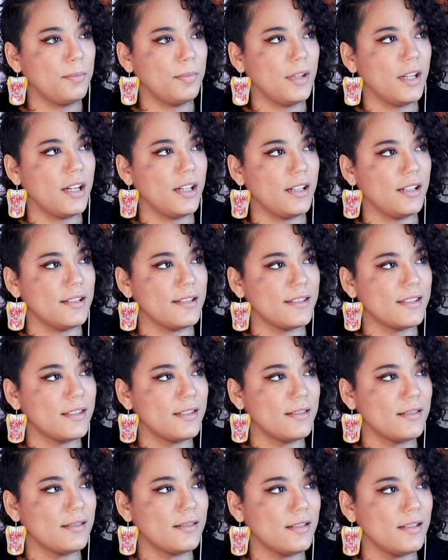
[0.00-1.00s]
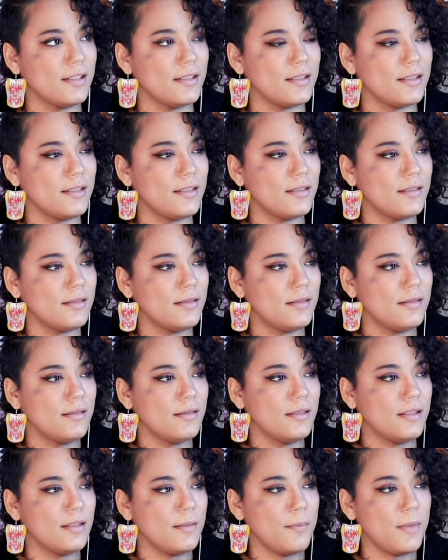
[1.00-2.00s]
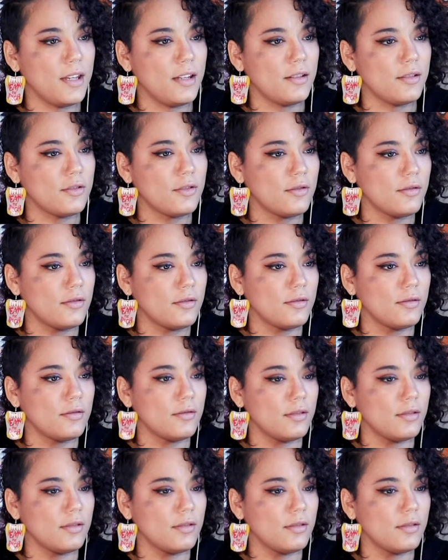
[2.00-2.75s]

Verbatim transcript: blood is is diminished.